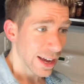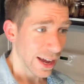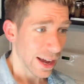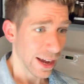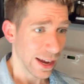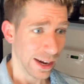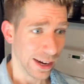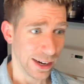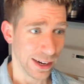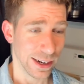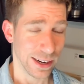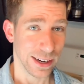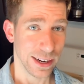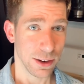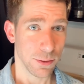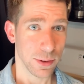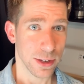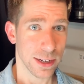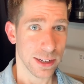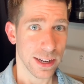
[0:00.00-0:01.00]
I
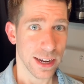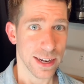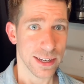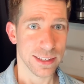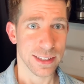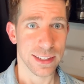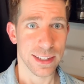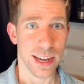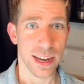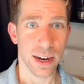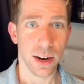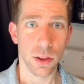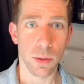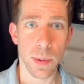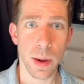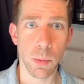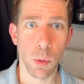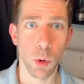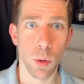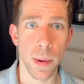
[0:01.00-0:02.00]
realized that other
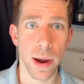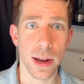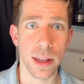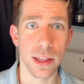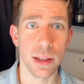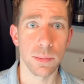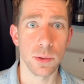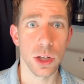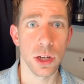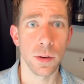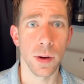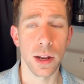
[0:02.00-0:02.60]
people were making them too.